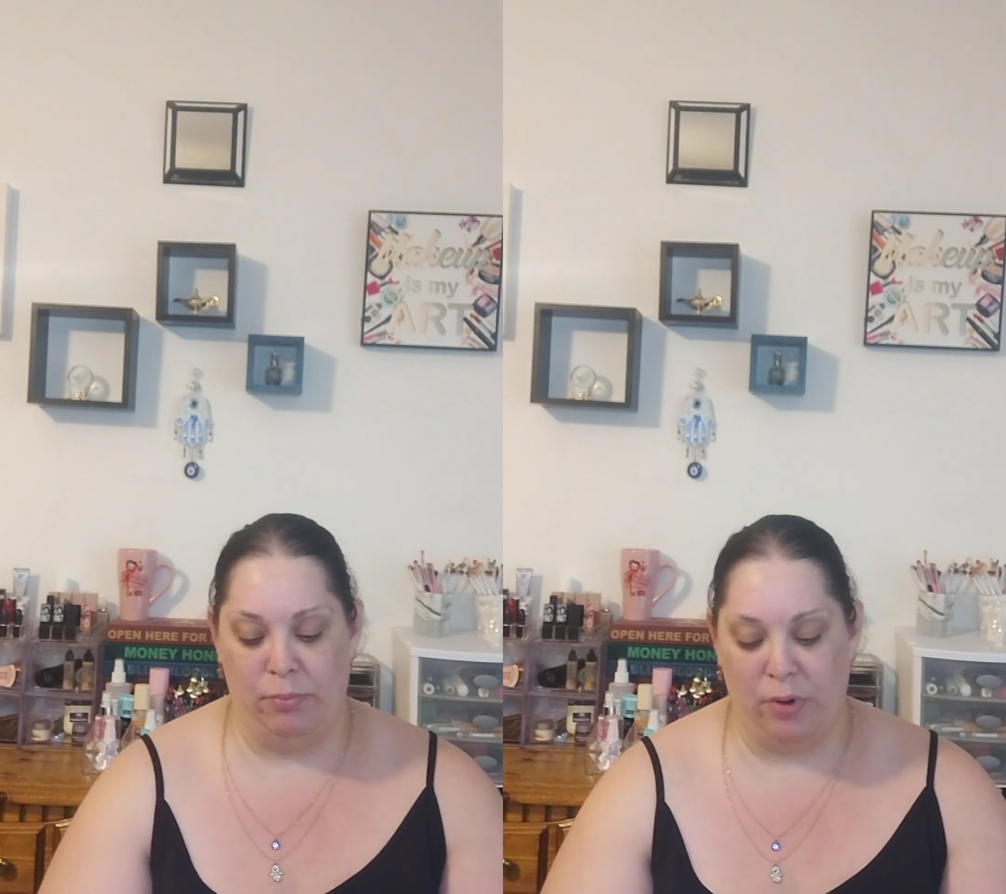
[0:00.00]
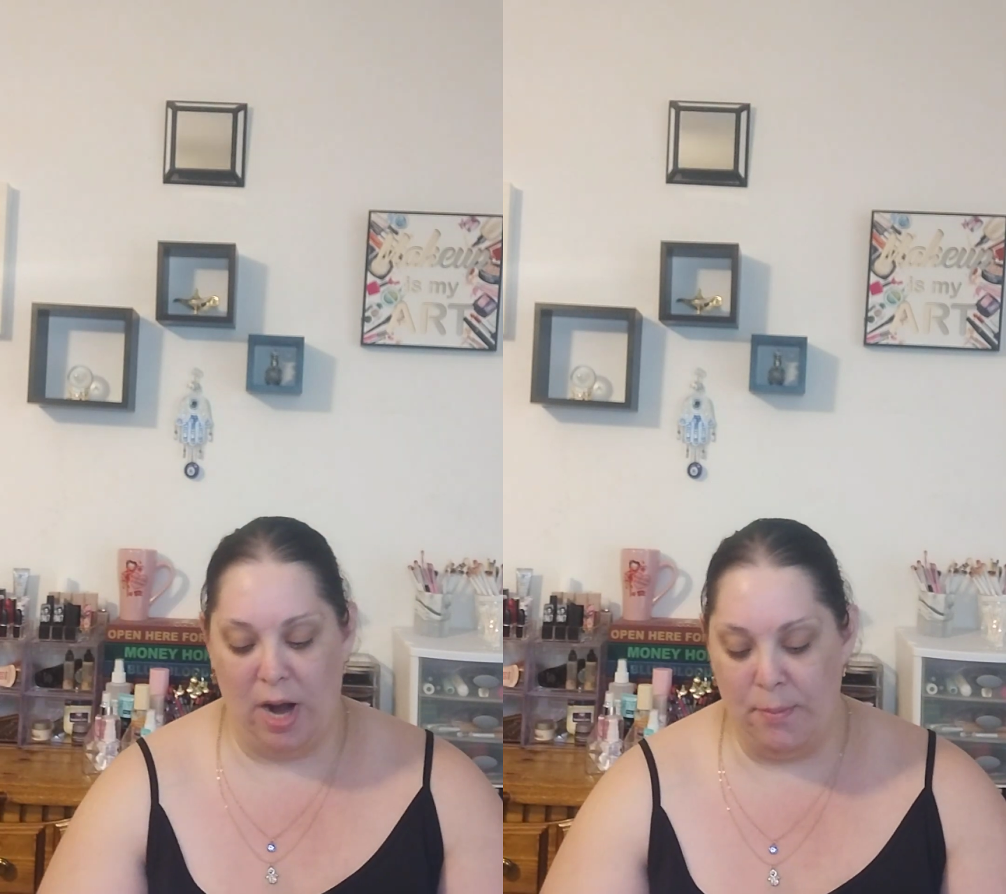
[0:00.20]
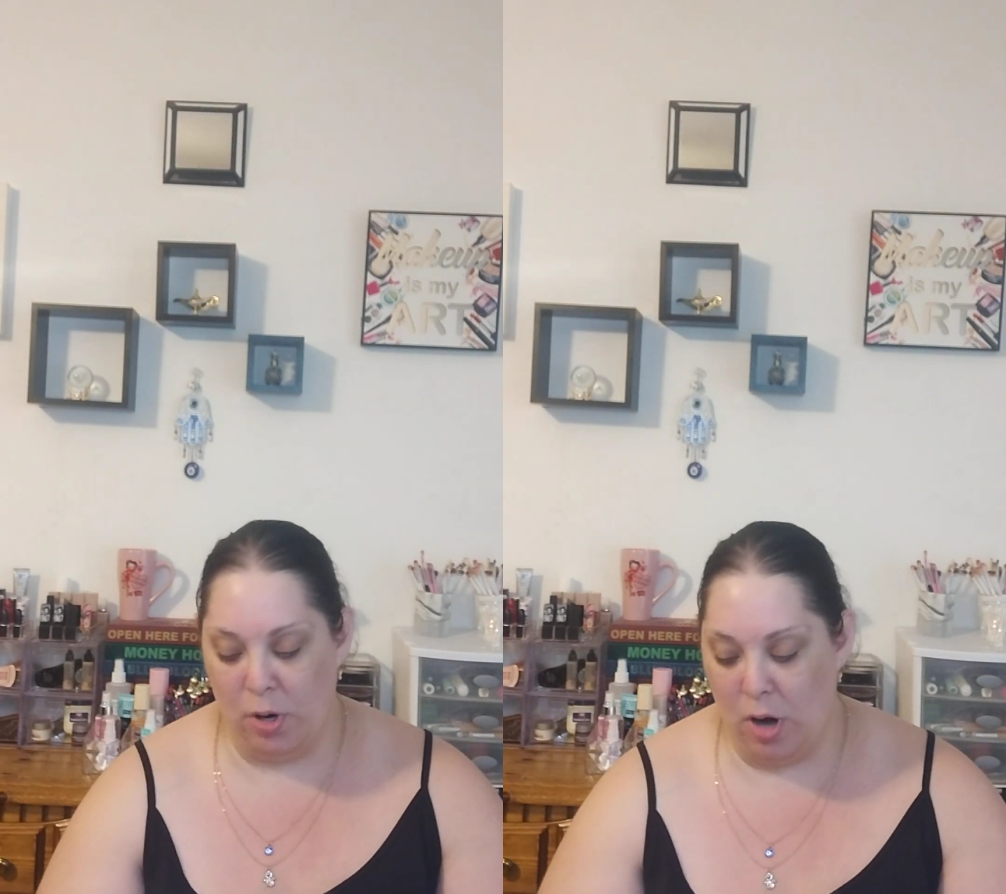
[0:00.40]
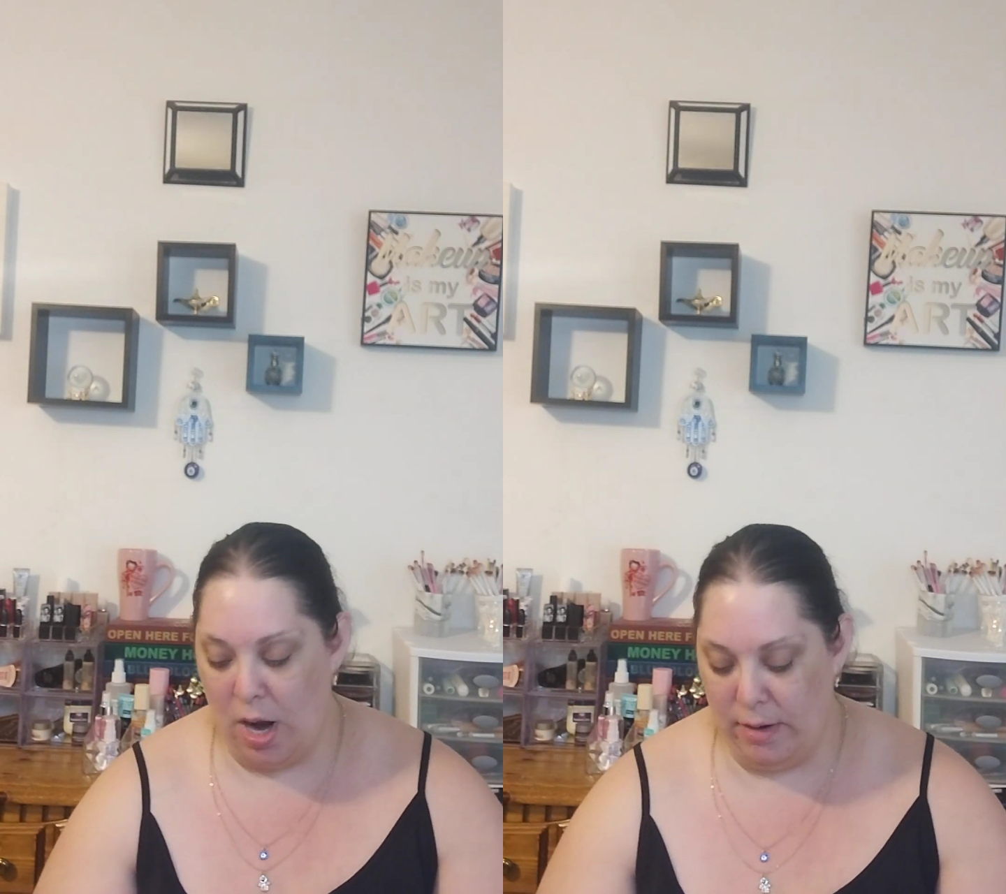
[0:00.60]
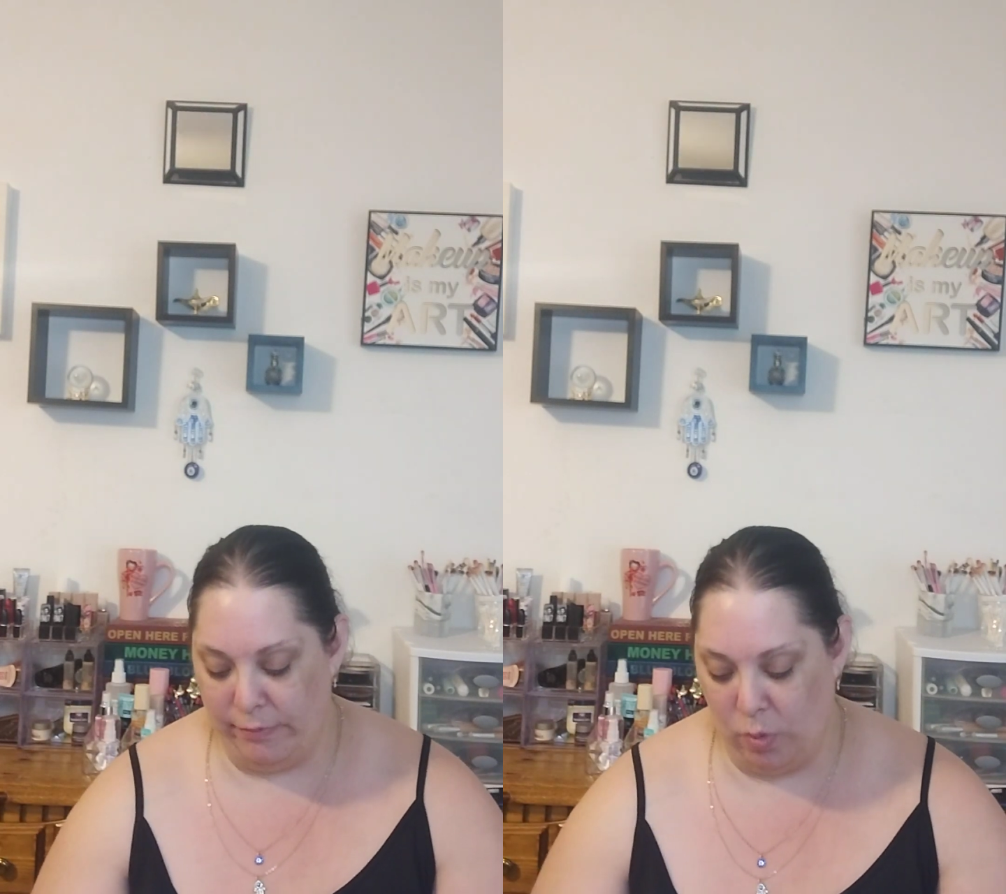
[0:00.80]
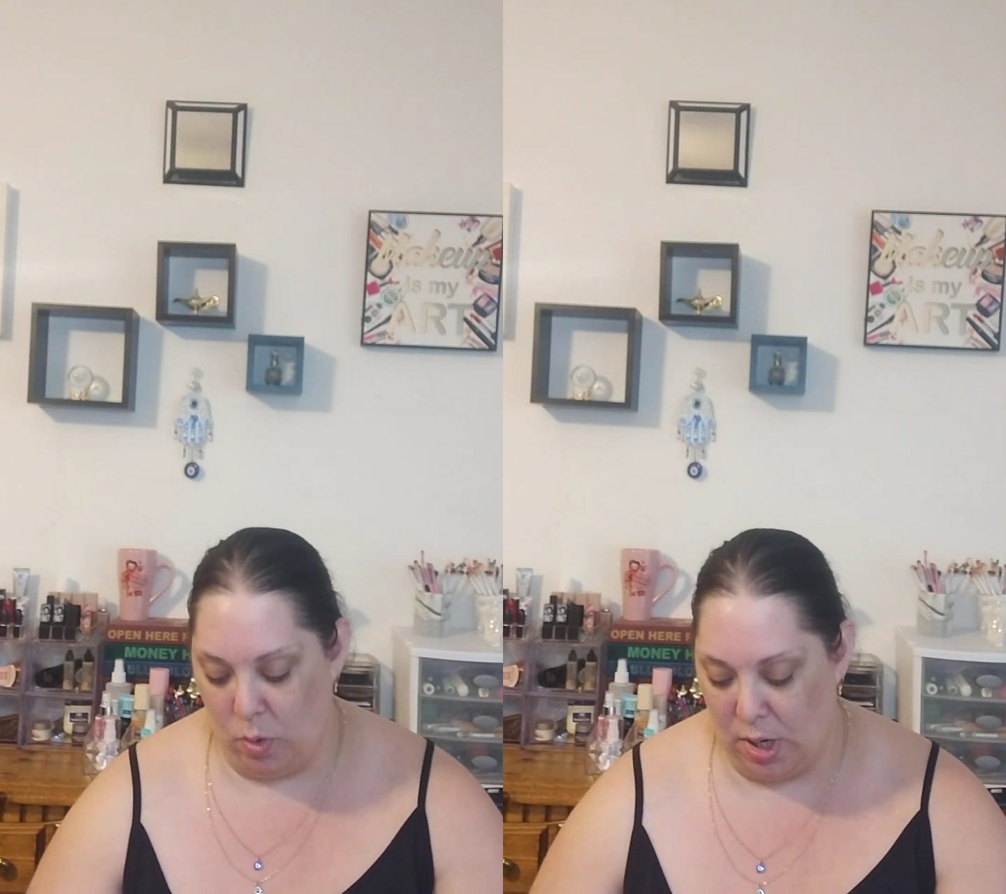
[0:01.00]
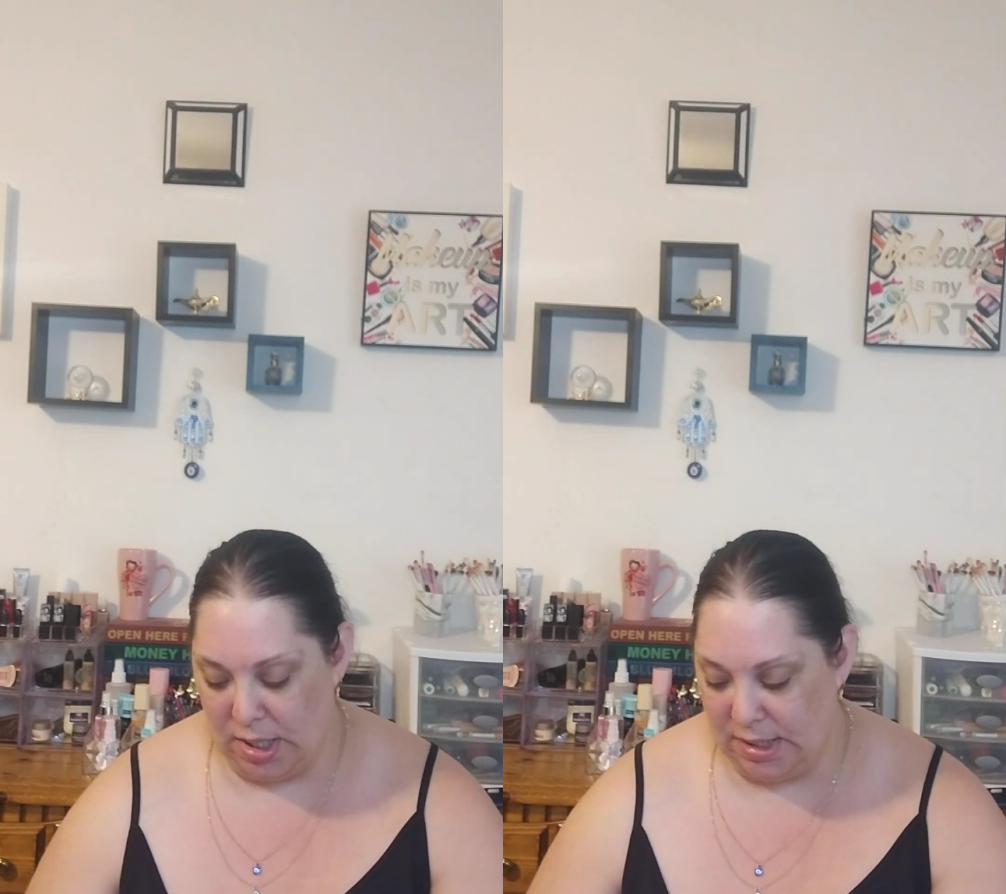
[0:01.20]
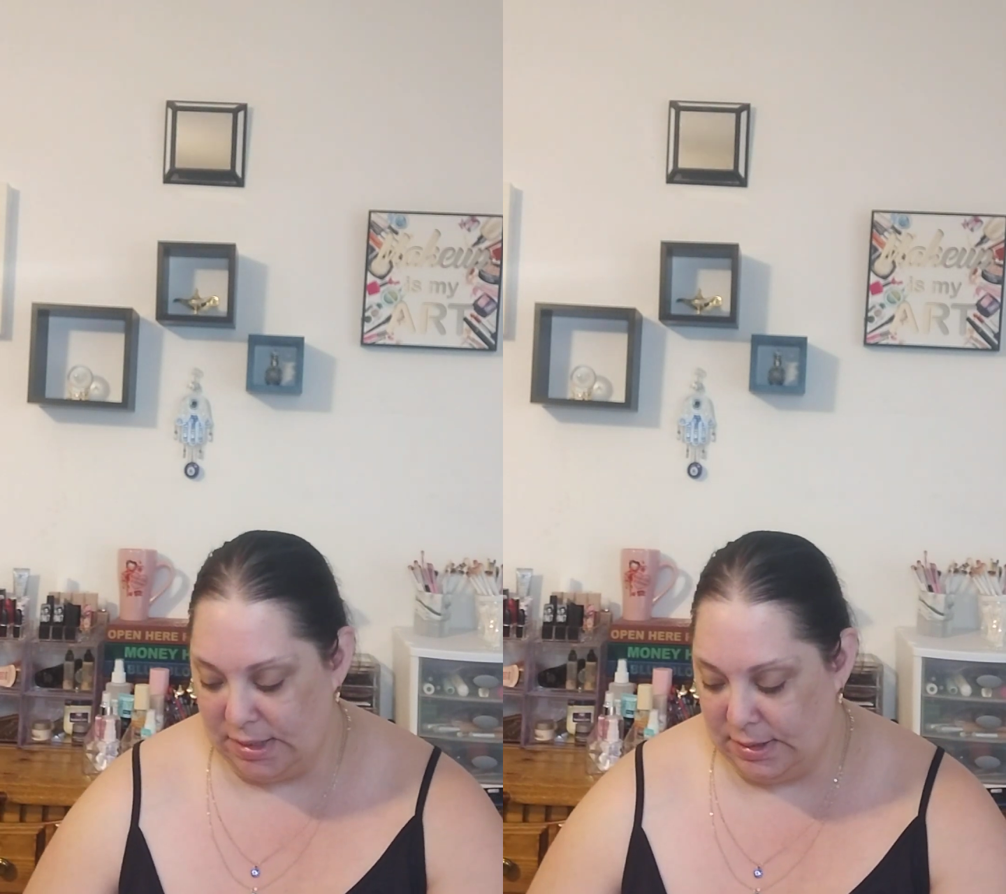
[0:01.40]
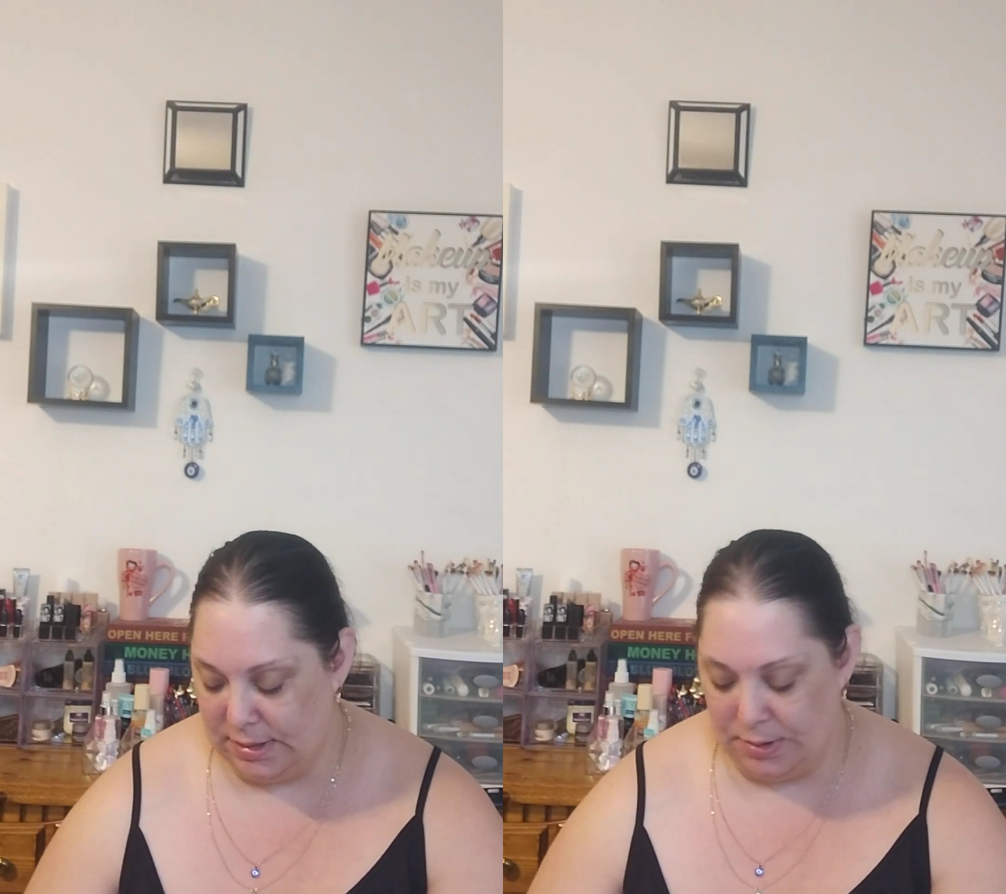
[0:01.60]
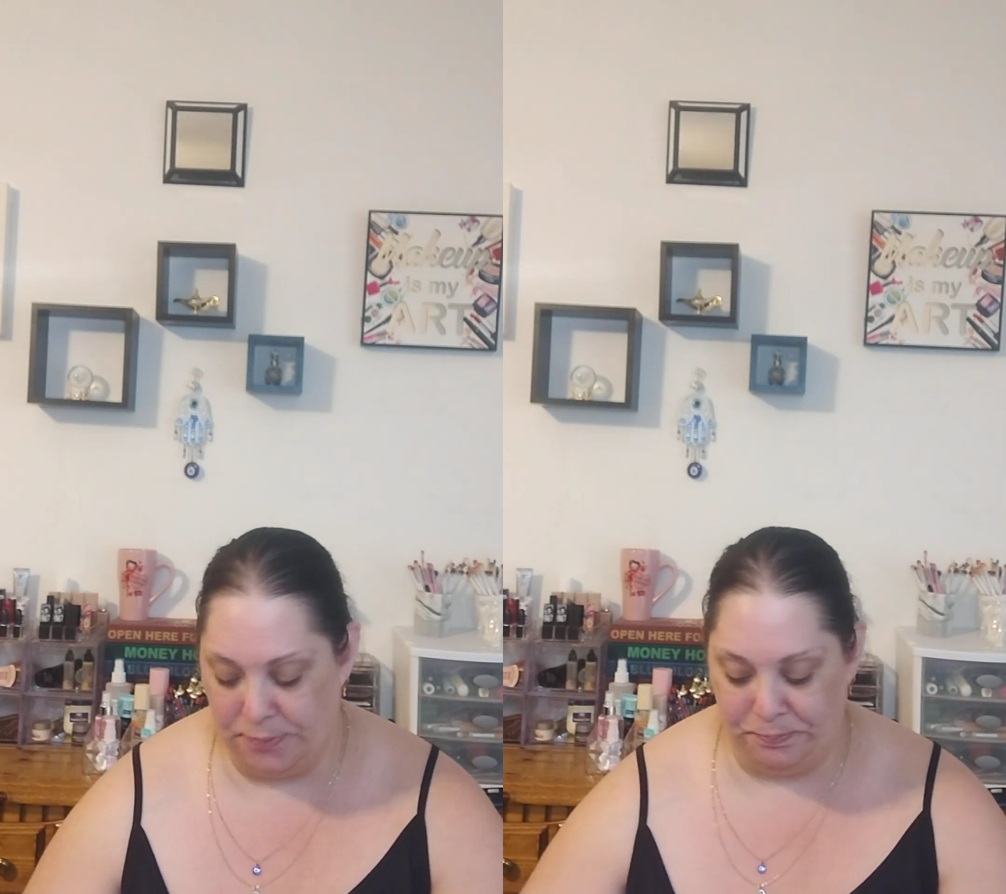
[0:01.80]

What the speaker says: primer on, of course.